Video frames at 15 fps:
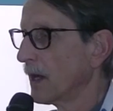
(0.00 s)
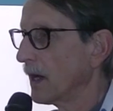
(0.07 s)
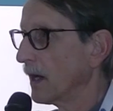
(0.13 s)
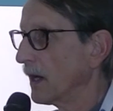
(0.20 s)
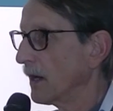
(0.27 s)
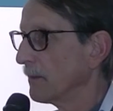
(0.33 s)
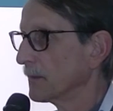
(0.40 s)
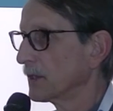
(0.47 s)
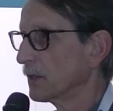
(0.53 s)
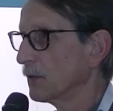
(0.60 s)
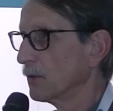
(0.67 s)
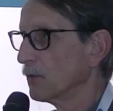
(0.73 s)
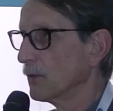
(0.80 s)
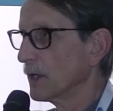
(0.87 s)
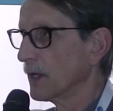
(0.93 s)
Um,
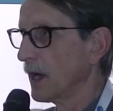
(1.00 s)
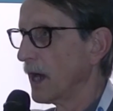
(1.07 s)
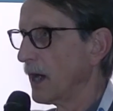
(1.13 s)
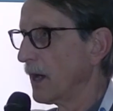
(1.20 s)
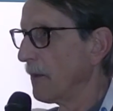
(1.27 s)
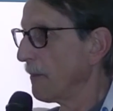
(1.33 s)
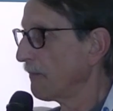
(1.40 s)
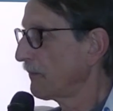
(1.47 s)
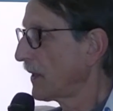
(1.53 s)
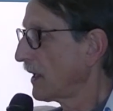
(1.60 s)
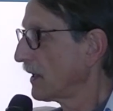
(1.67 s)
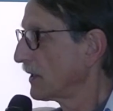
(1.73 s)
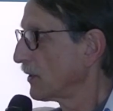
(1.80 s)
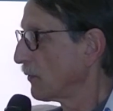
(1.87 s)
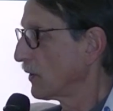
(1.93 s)
to um,
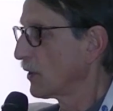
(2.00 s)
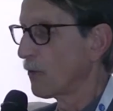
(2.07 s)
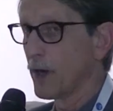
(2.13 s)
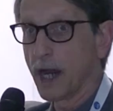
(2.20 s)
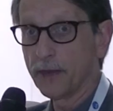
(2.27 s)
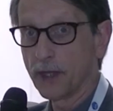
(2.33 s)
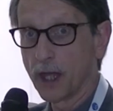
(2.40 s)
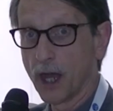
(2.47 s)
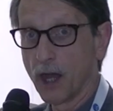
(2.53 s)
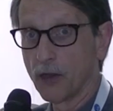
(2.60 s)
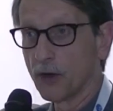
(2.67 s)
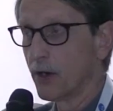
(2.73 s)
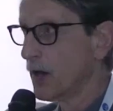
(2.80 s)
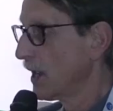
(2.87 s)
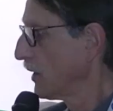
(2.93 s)
to create the
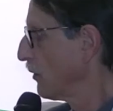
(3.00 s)
color,